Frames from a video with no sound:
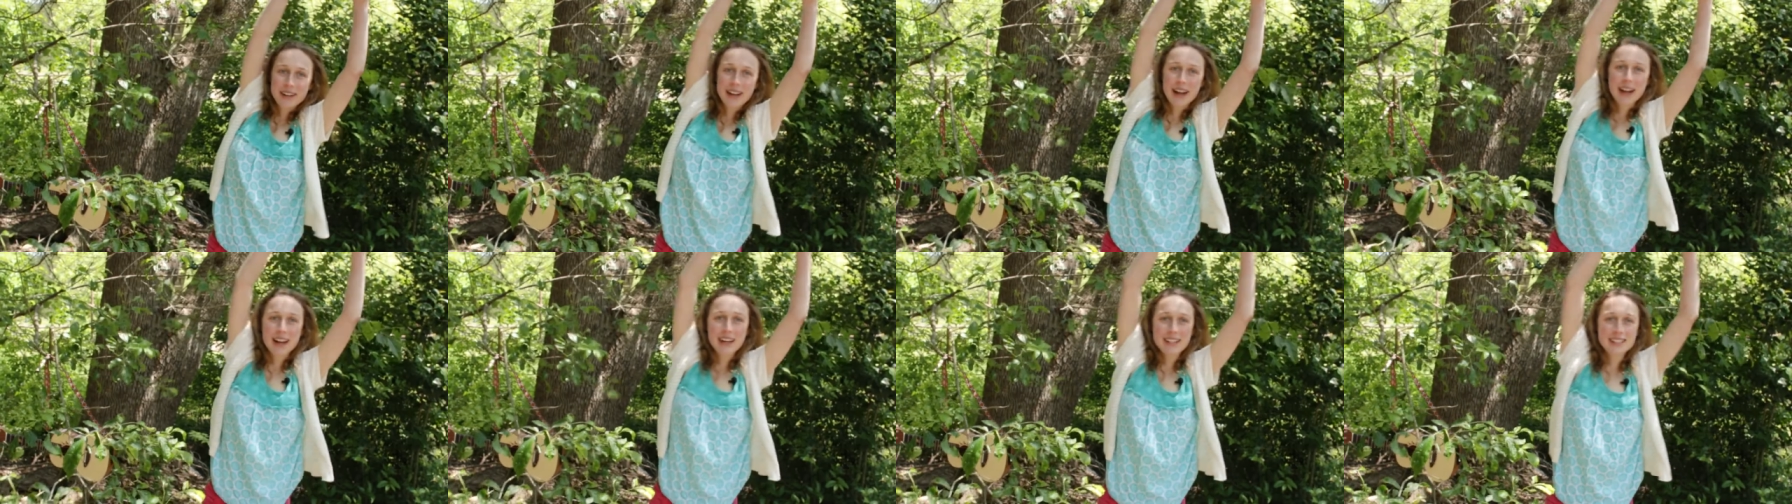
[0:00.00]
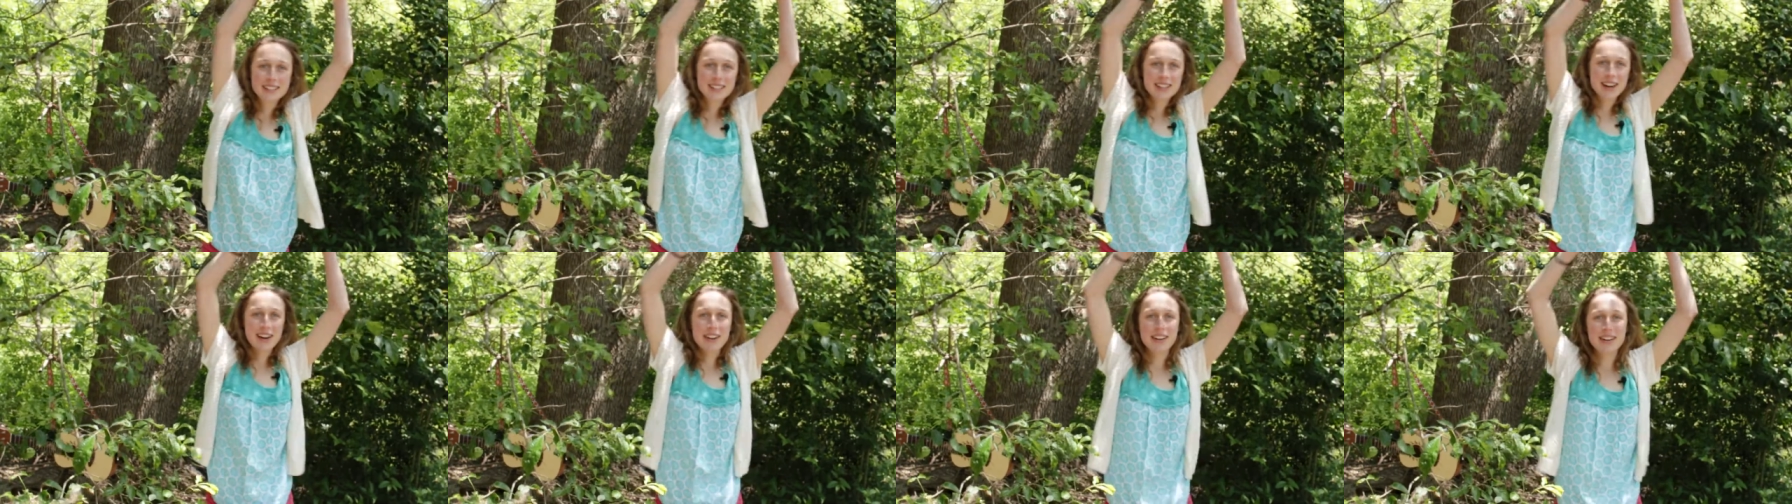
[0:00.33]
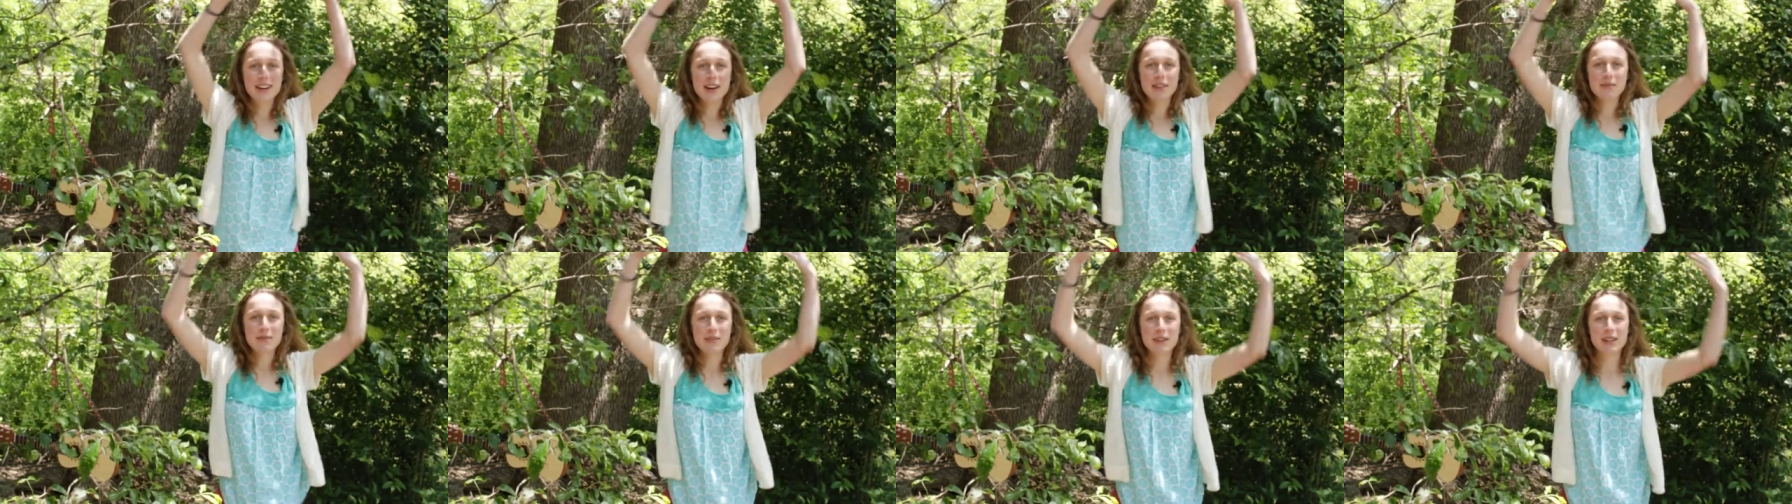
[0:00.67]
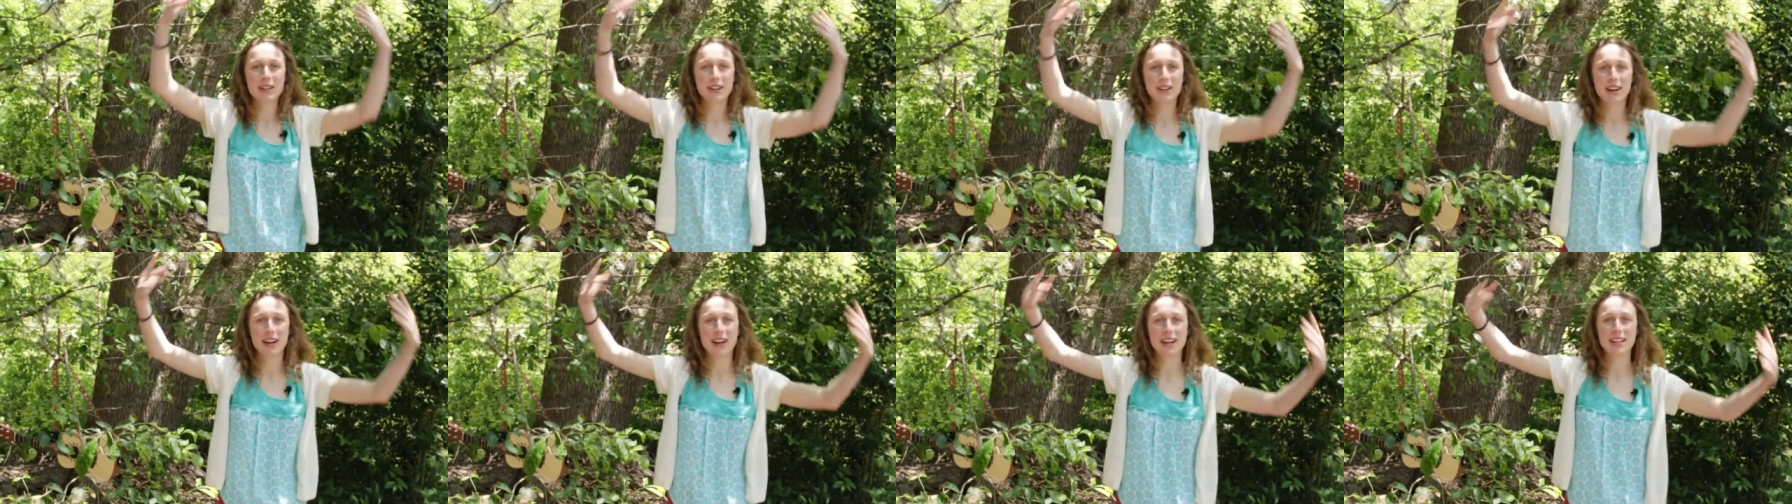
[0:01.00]
nice, all right, now bring
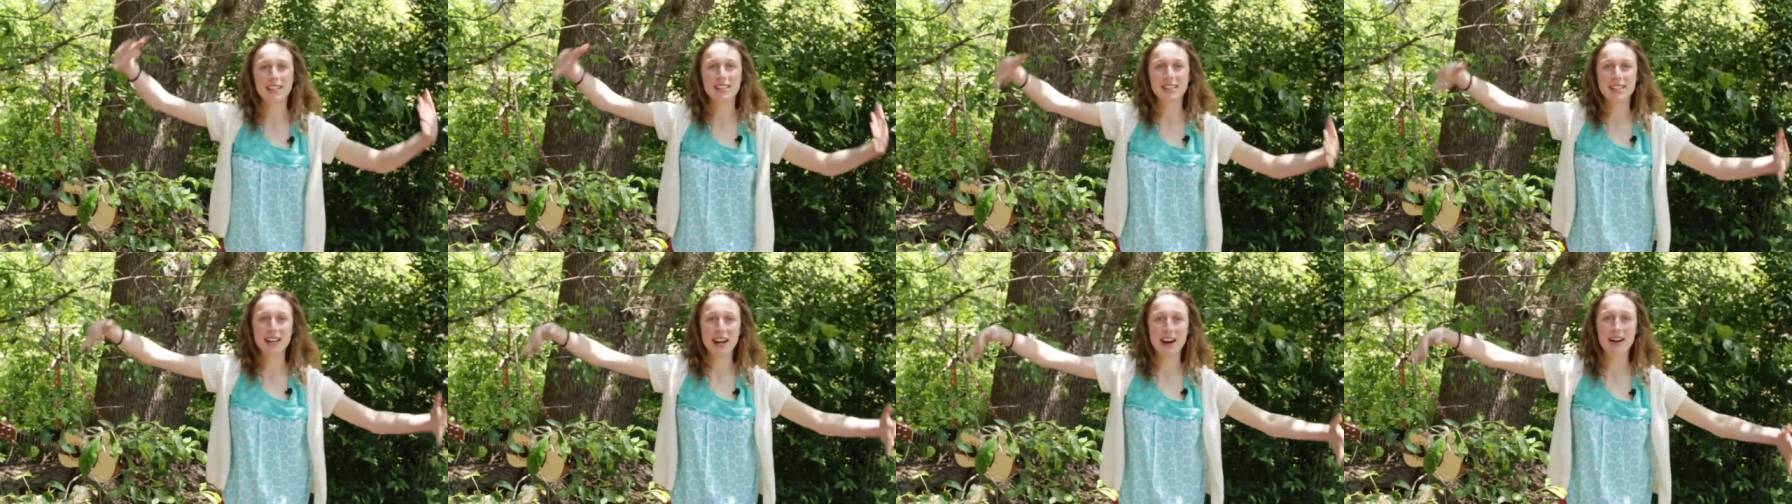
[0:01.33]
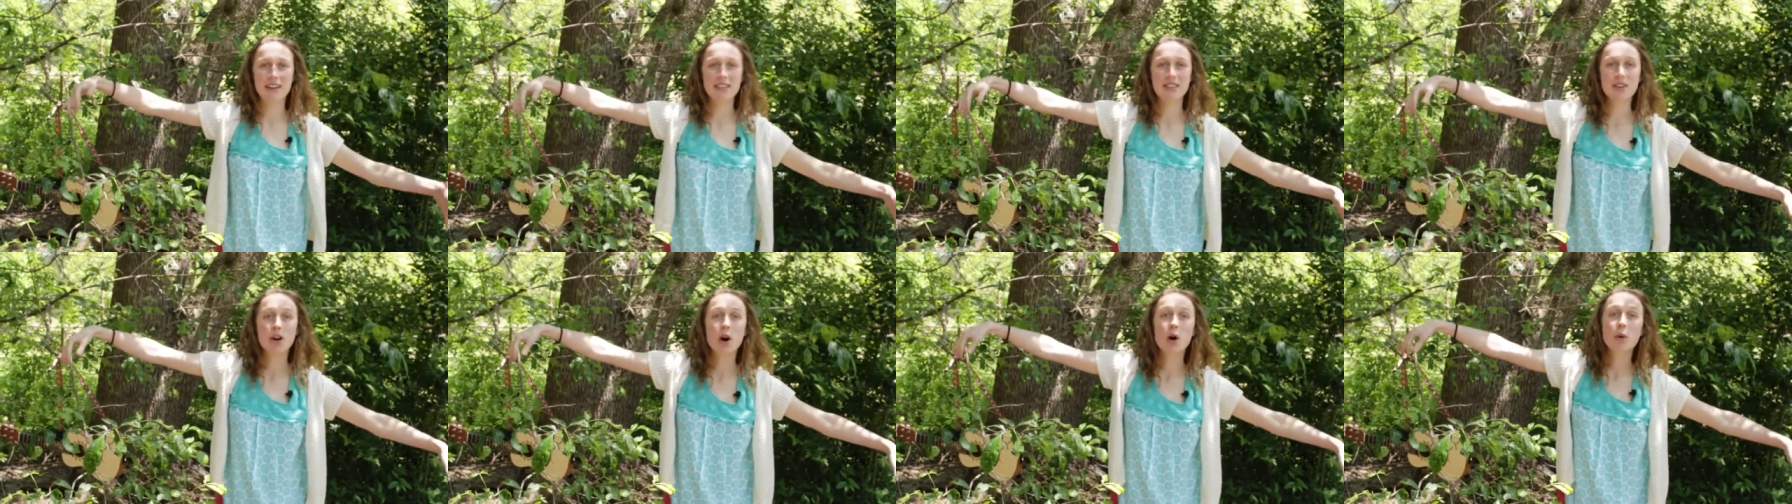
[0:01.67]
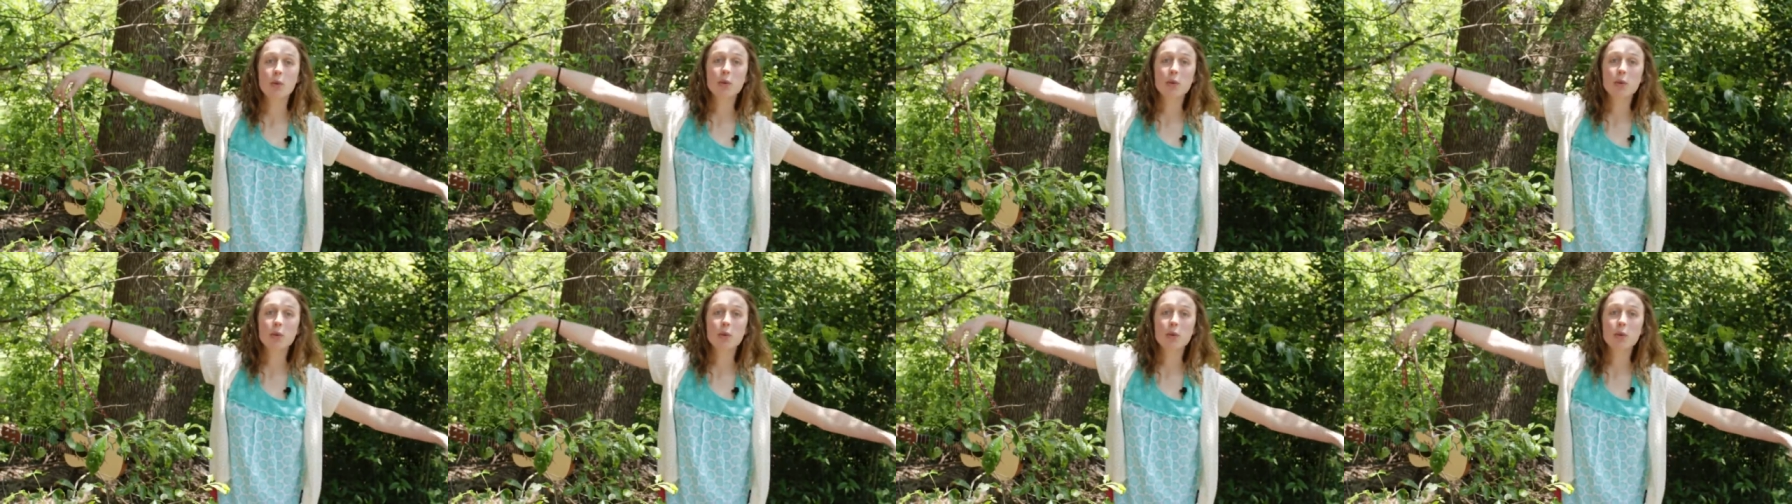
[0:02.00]
your hands down.